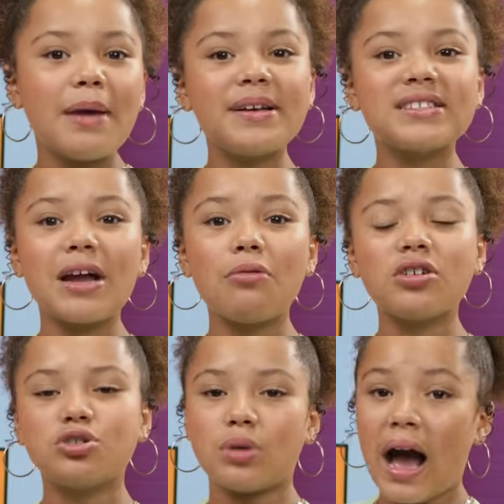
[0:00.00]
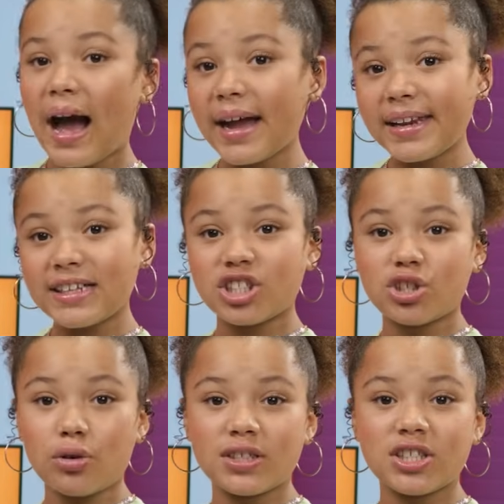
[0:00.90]
It means I want to hide and
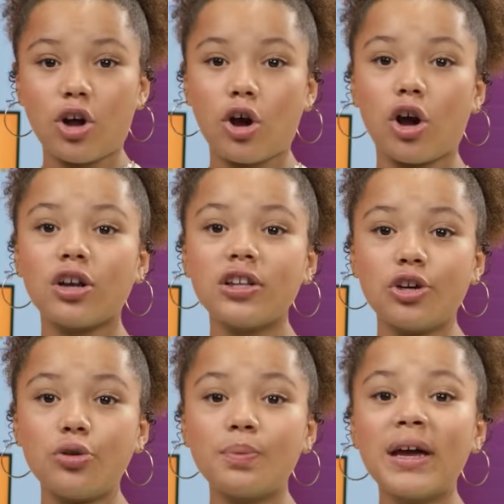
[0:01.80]
show the star on a loop